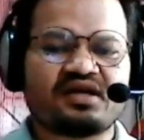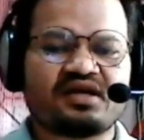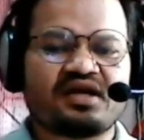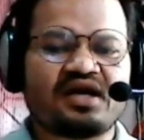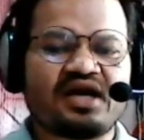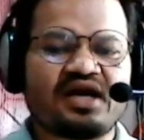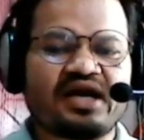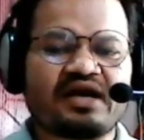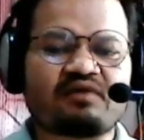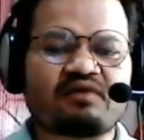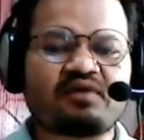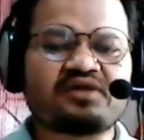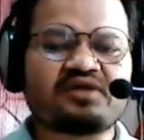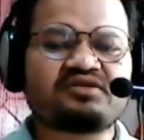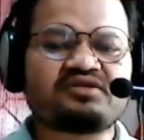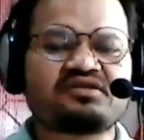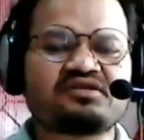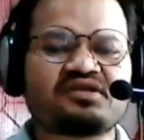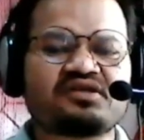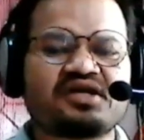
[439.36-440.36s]

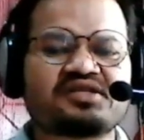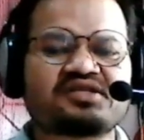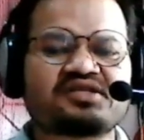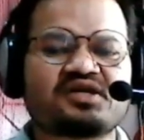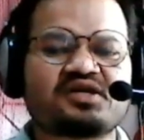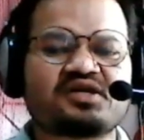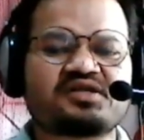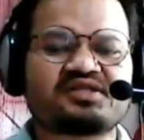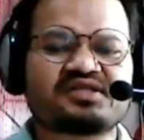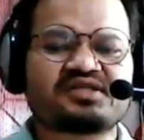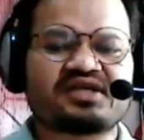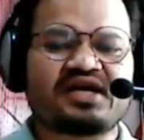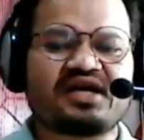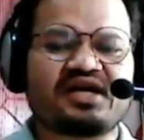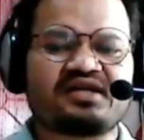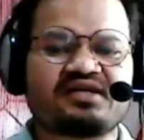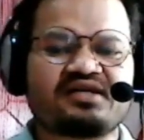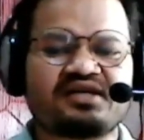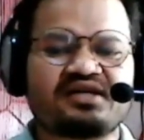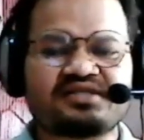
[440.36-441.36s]
aquatic creatures
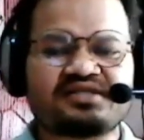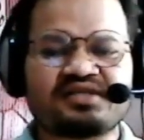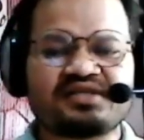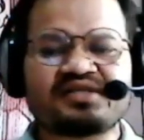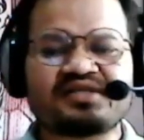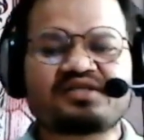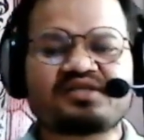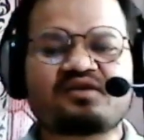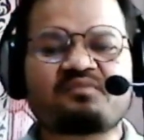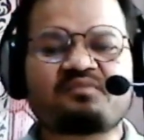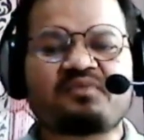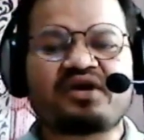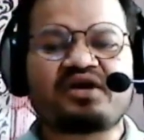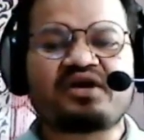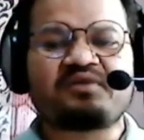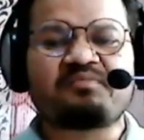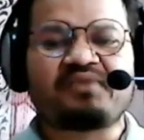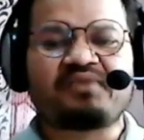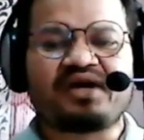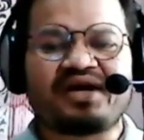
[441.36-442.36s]
can easily survive
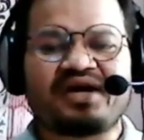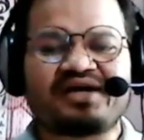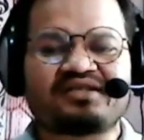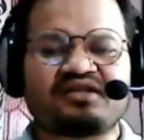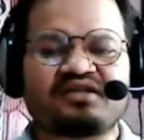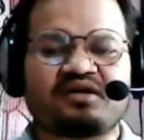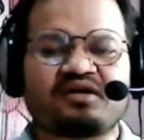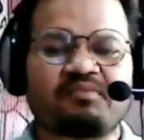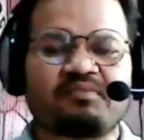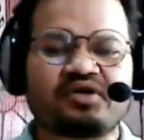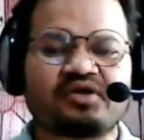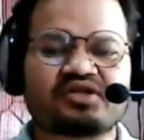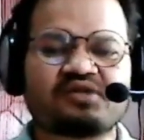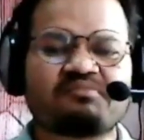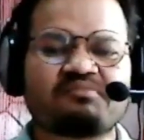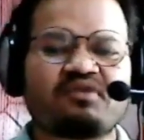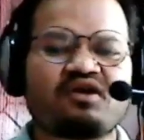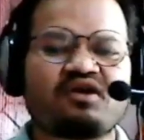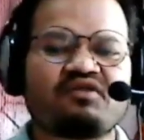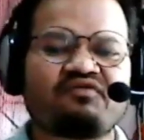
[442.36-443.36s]
at the bottom
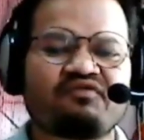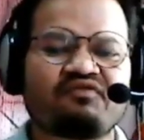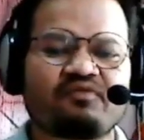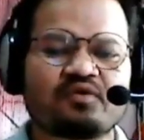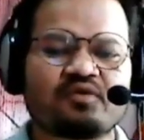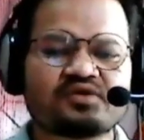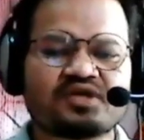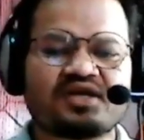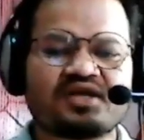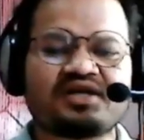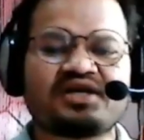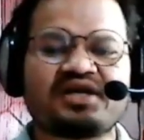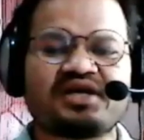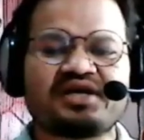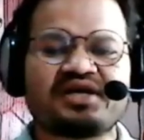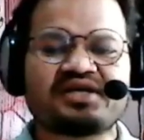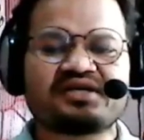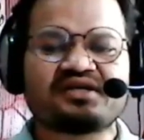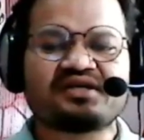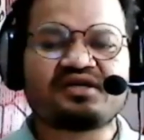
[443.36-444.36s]
of frozen
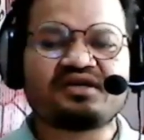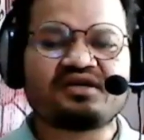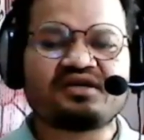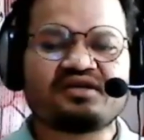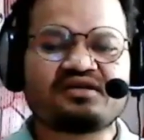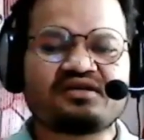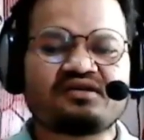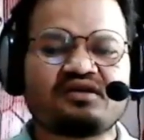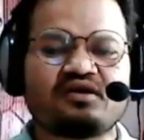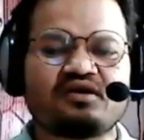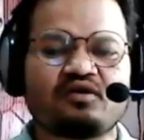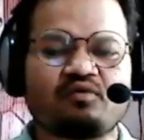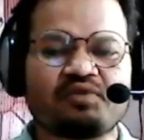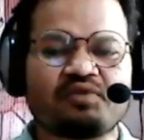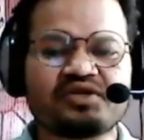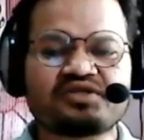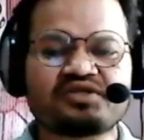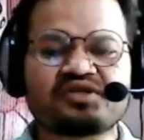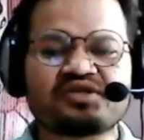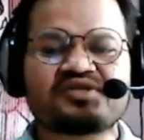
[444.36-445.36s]
lake in
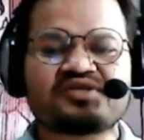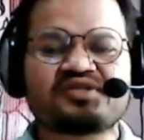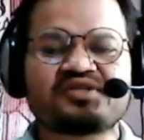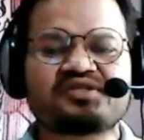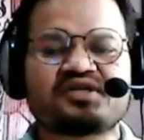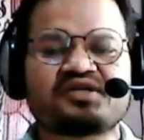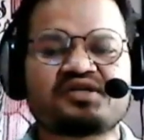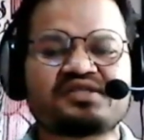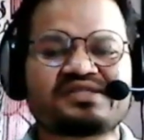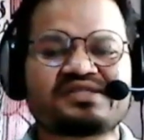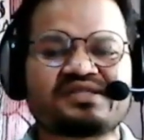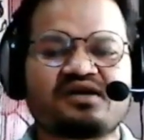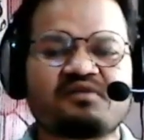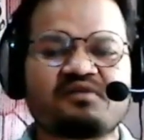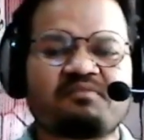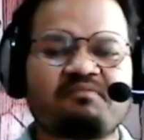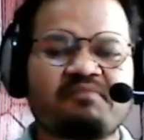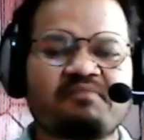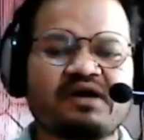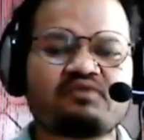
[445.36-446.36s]
winter seasons
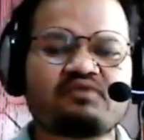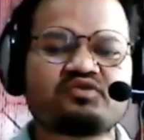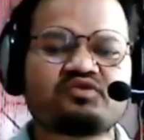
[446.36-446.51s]
of mountain